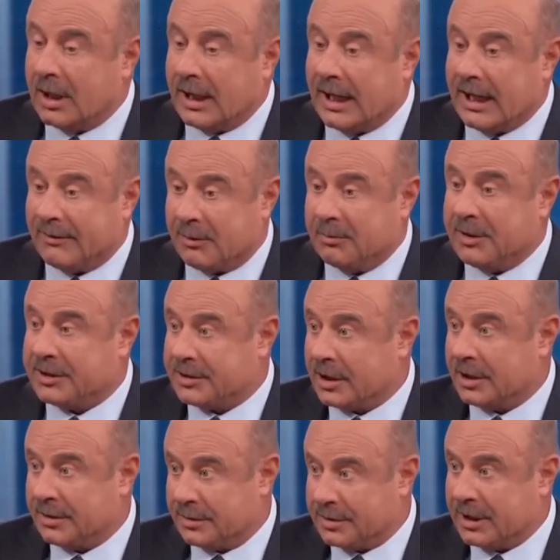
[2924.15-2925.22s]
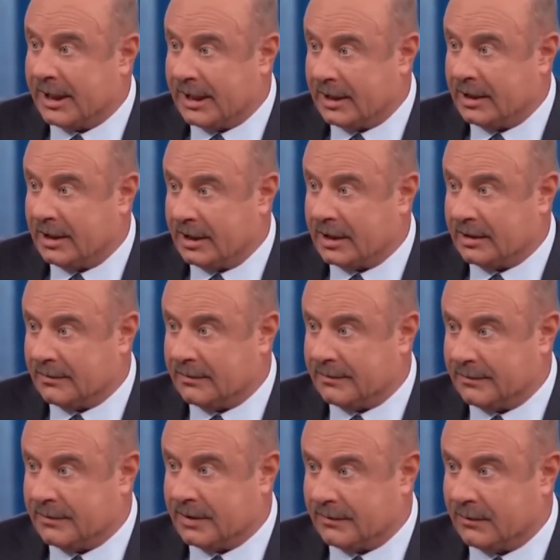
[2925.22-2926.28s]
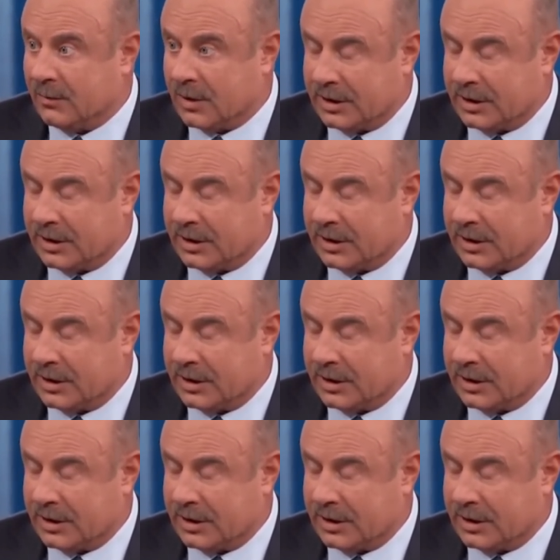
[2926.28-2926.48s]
have a misunderstanding of